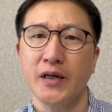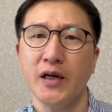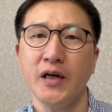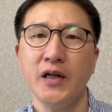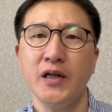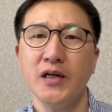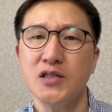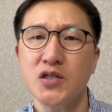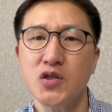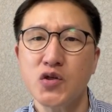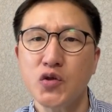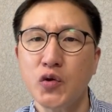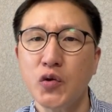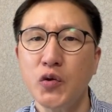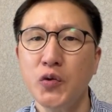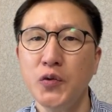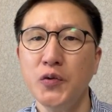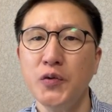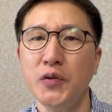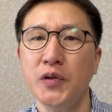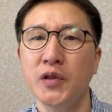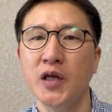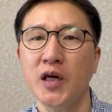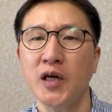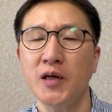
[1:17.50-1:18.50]
it is
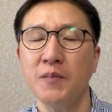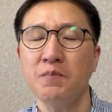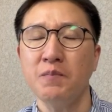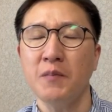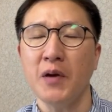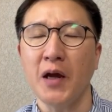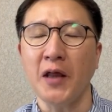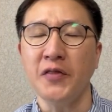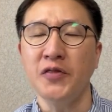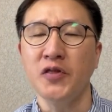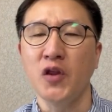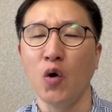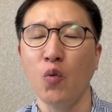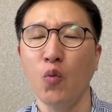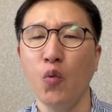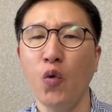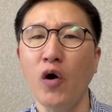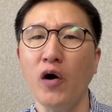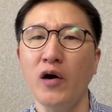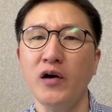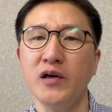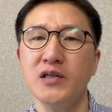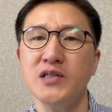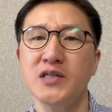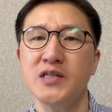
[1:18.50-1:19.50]
too deep and the
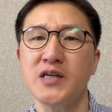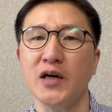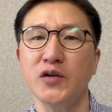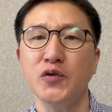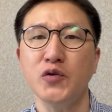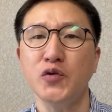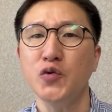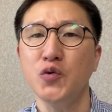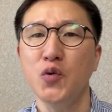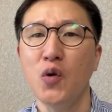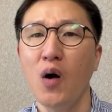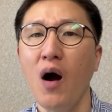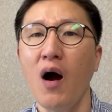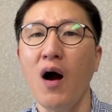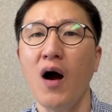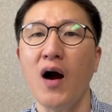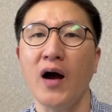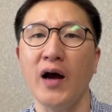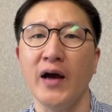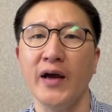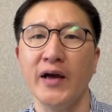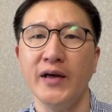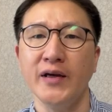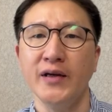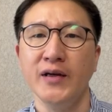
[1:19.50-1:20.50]
walls are too
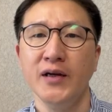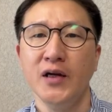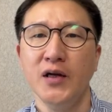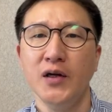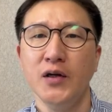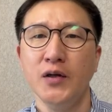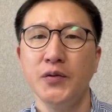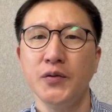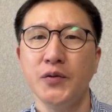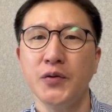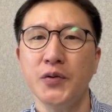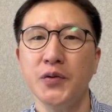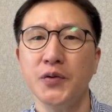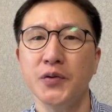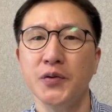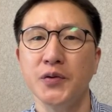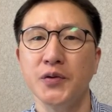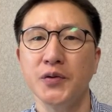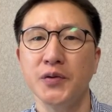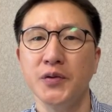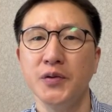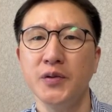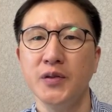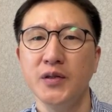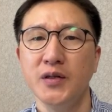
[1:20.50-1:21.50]
high
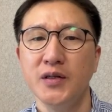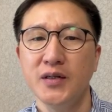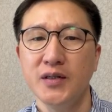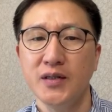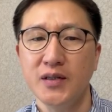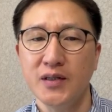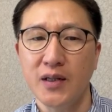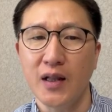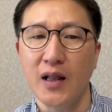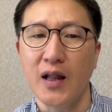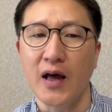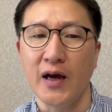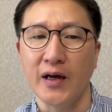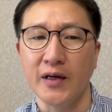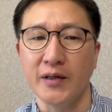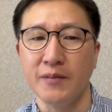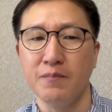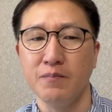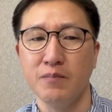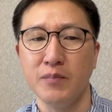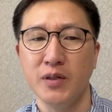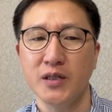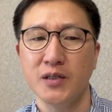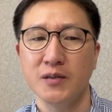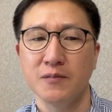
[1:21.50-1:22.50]
to
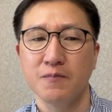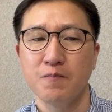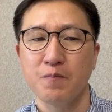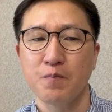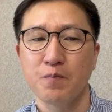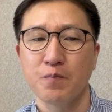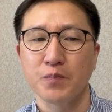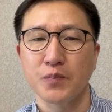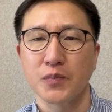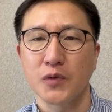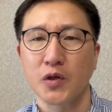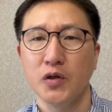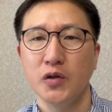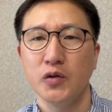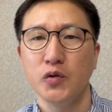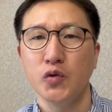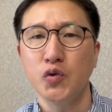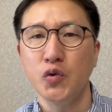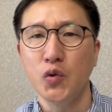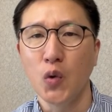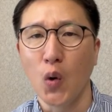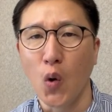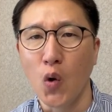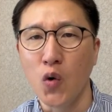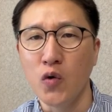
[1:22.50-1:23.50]
climb,
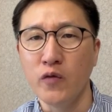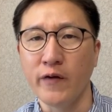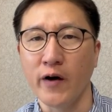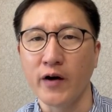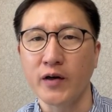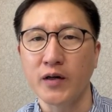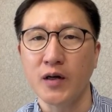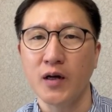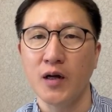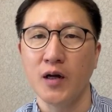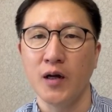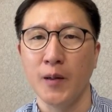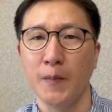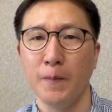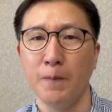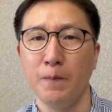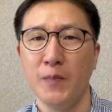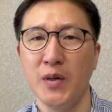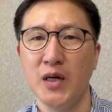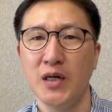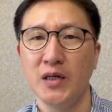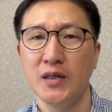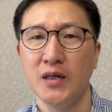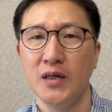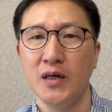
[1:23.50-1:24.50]
to
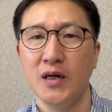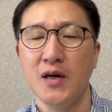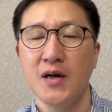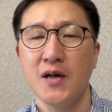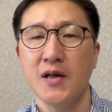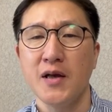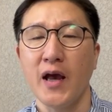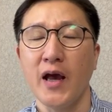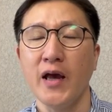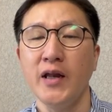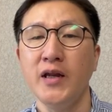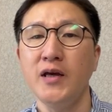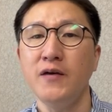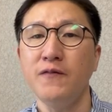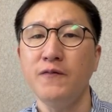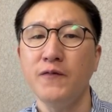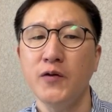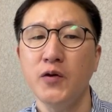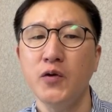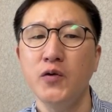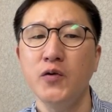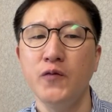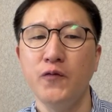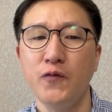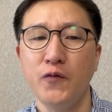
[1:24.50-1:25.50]
overcome. And
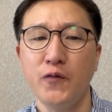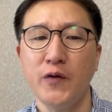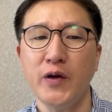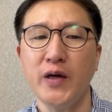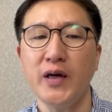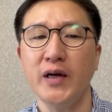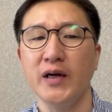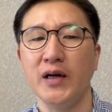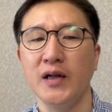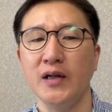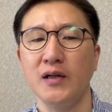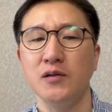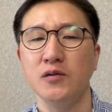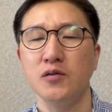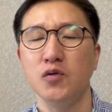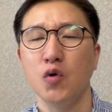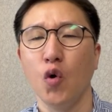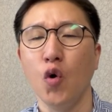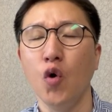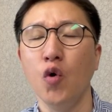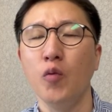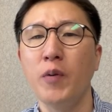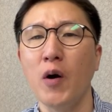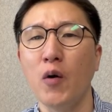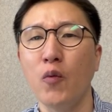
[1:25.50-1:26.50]
if you feel
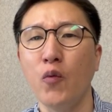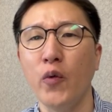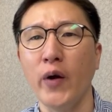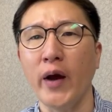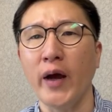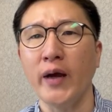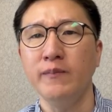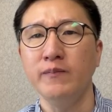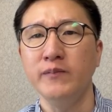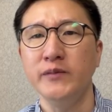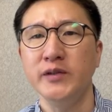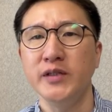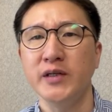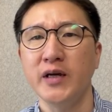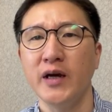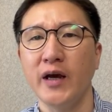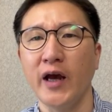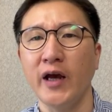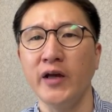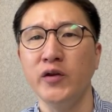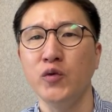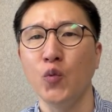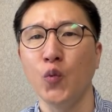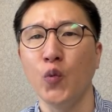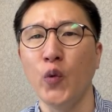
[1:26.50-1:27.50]
overwhelmed
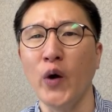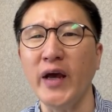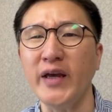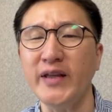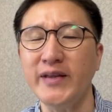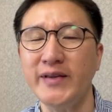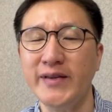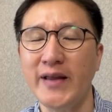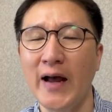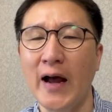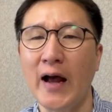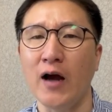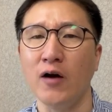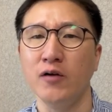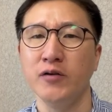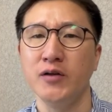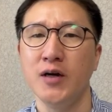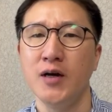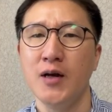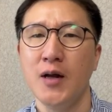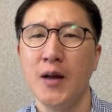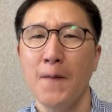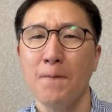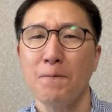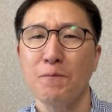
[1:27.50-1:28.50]
and weighed
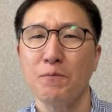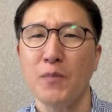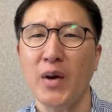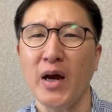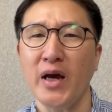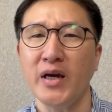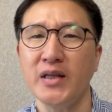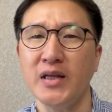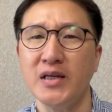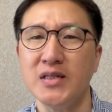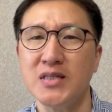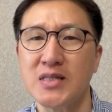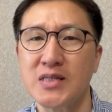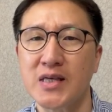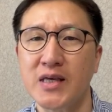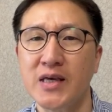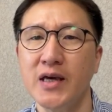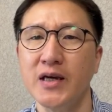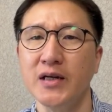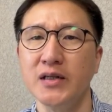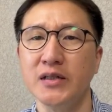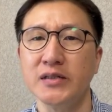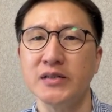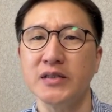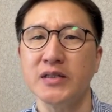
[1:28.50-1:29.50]
down by this
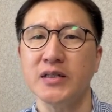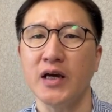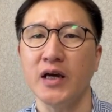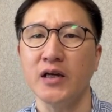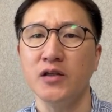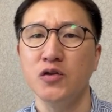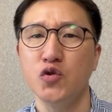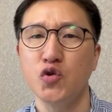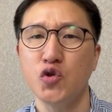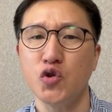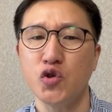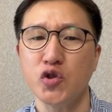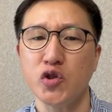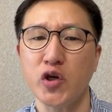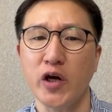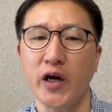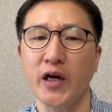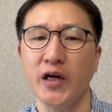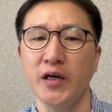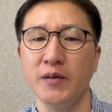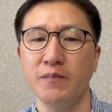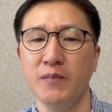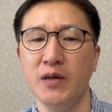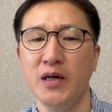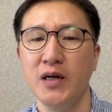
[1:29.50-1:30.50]
guilt and
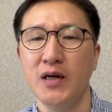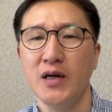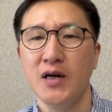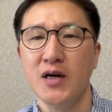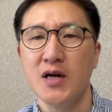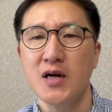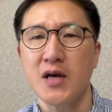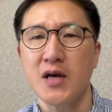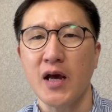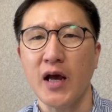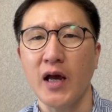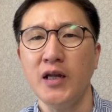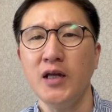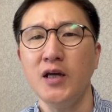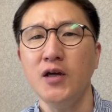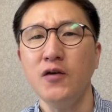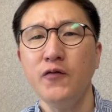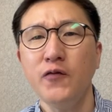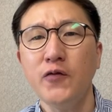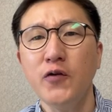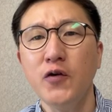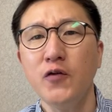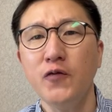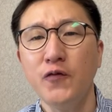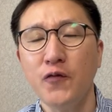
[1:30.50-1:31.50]
shame, and
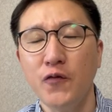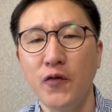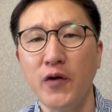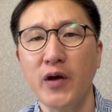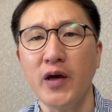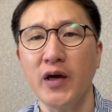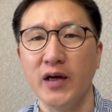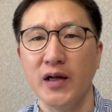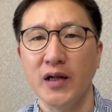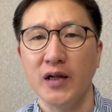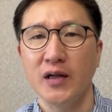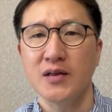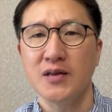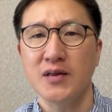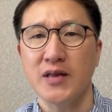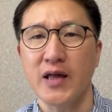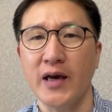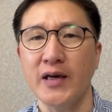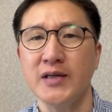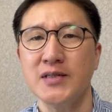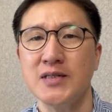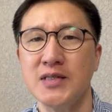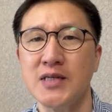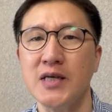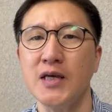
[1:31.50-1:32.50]
if you feel
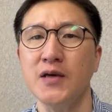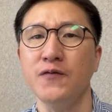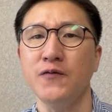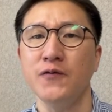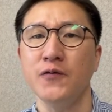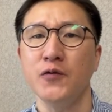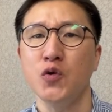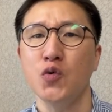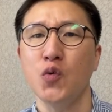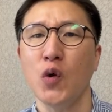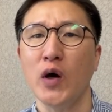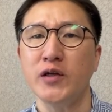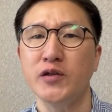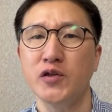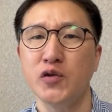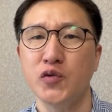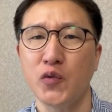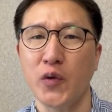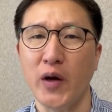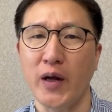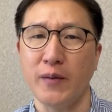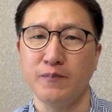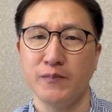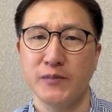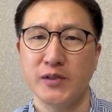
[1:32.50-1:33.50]
as if you are
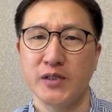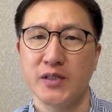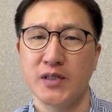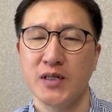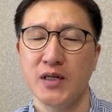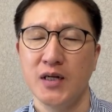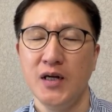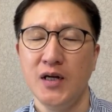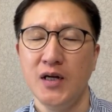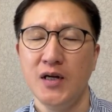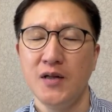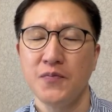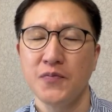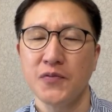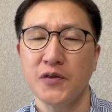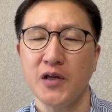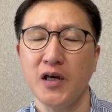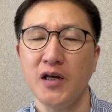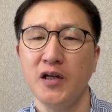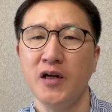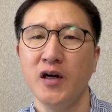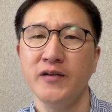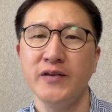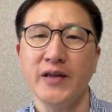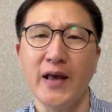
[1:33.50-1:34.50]
trapped
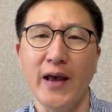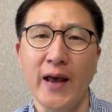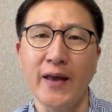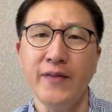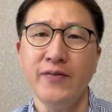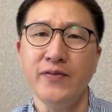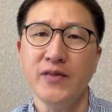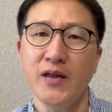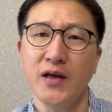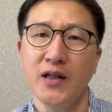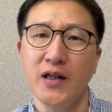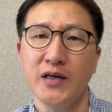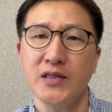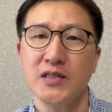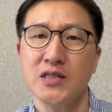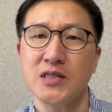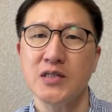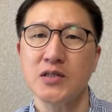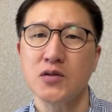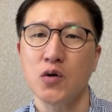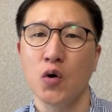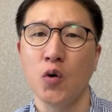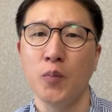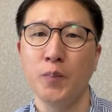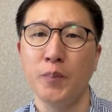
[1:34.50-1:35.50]
in an
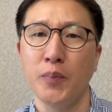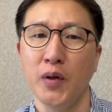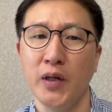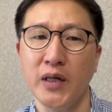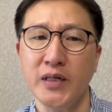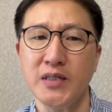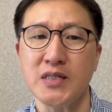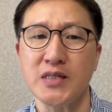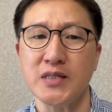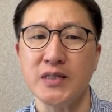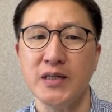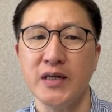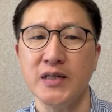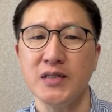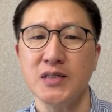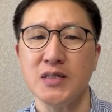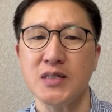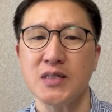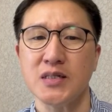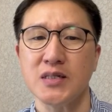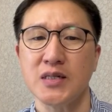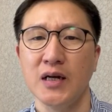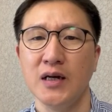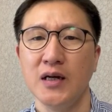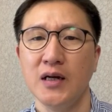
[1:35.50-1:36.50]
endless
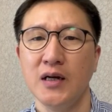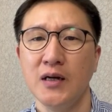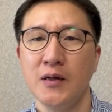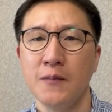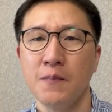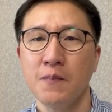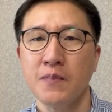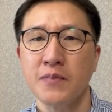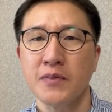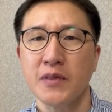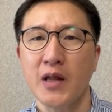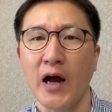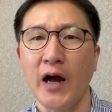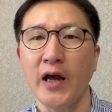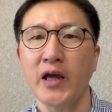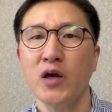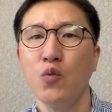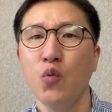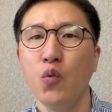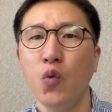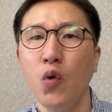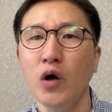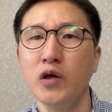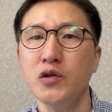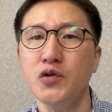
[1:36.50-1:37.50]
hopelessness, I
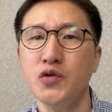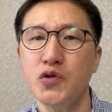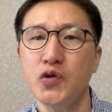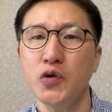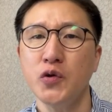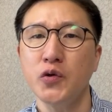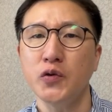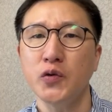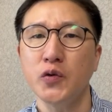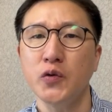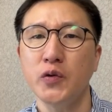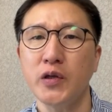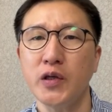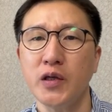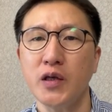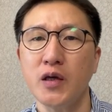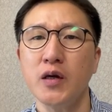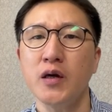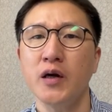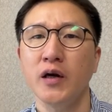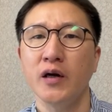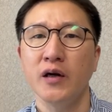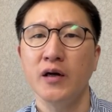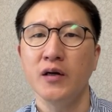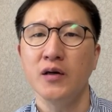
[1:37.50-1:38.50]
want you to
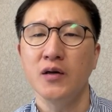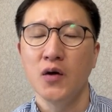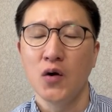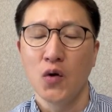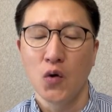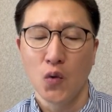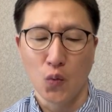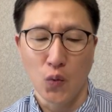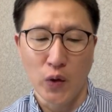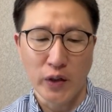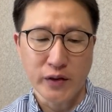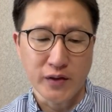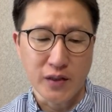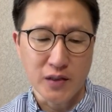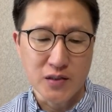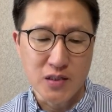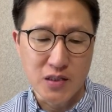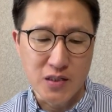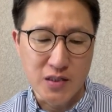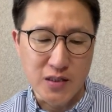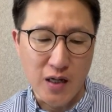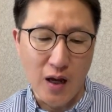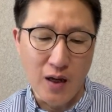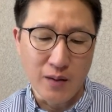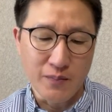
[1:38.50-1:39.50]
hear what the
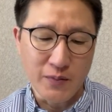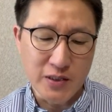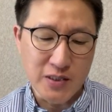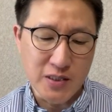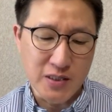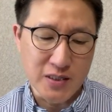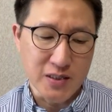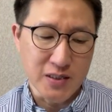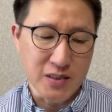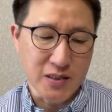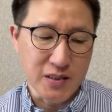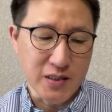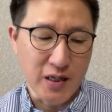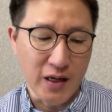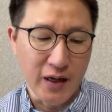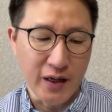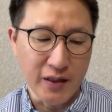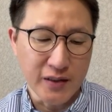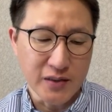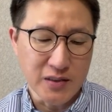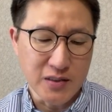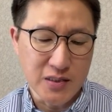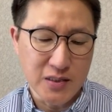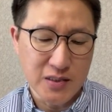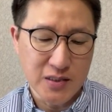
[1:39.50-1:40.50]
psalmist
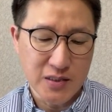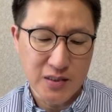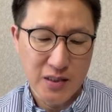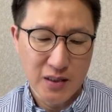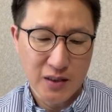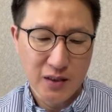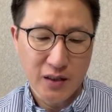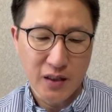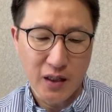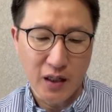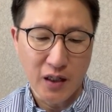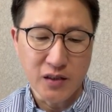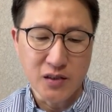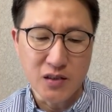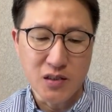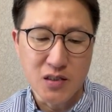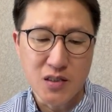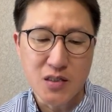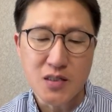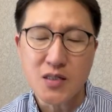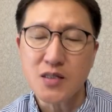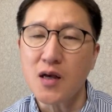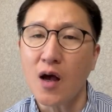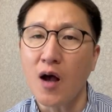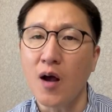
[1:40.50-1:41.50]
says in
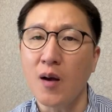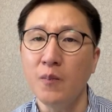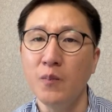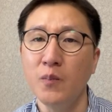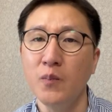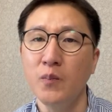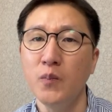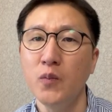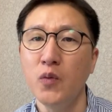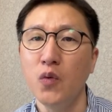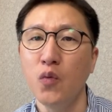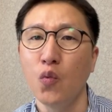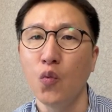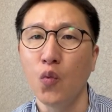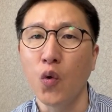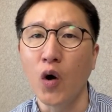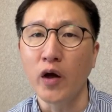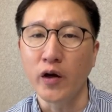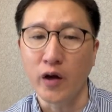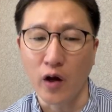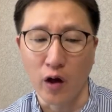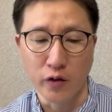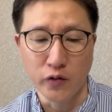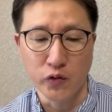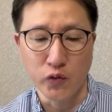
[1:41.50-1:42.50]
Psalm
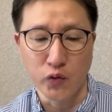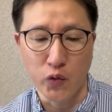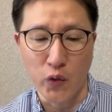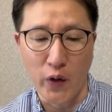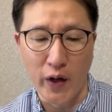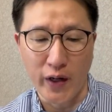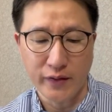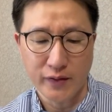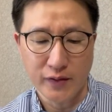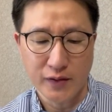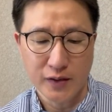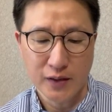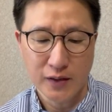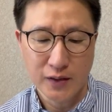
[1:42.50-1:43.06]
130.